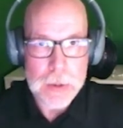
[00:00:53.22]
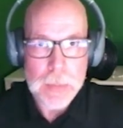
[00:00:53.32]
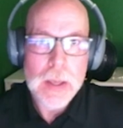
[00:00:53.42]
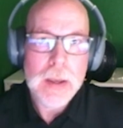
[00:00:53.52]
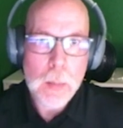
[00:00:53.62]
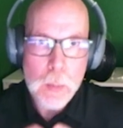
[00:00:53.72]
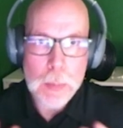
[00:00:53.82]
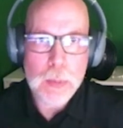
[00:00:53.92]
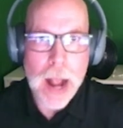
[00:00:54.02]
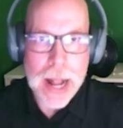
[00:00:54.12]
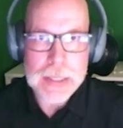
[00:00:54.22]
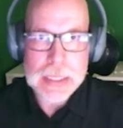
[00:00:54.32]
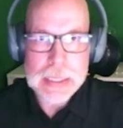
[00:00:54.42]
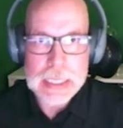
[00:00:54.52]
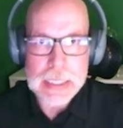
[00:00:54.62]
more
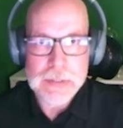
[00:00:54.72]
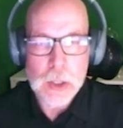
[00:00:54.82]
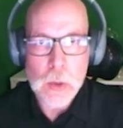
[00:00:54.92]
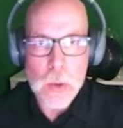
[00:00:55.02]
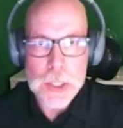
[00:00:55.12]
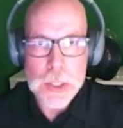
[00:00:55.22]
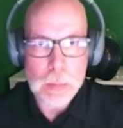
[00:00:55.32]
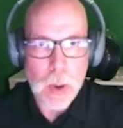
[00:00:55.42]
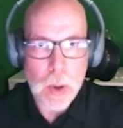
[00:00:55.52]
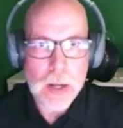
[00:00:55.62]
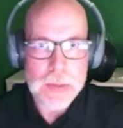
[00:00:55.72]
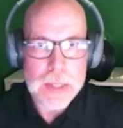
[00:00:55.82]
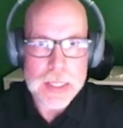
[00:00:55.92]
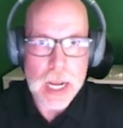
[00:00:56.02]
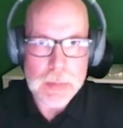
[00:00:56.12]
practically, if you're going to embark on
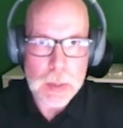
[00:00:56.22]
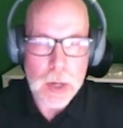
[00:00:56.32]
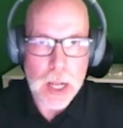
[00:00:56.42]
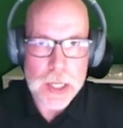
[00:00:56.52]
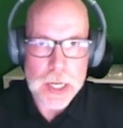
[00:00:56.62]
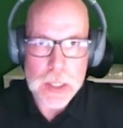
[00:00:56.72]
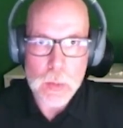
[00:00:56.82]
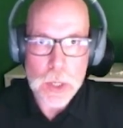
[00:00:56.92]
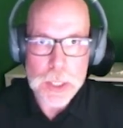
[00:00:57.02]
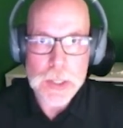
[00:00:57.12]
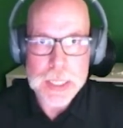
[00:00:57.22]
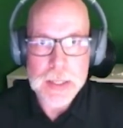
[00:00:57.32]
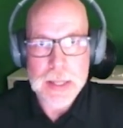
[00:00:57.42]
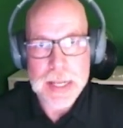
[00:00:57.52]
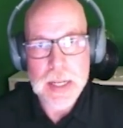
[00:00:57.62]
these types of projects, what do you need to
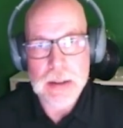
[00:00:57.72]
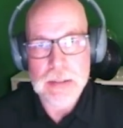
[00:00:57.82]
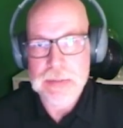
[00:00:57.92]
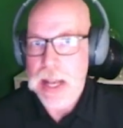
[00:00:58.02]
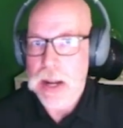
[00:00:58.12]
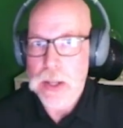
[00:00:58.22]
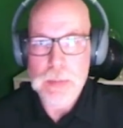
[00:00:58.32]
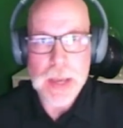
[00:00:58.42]
think of? How do you measure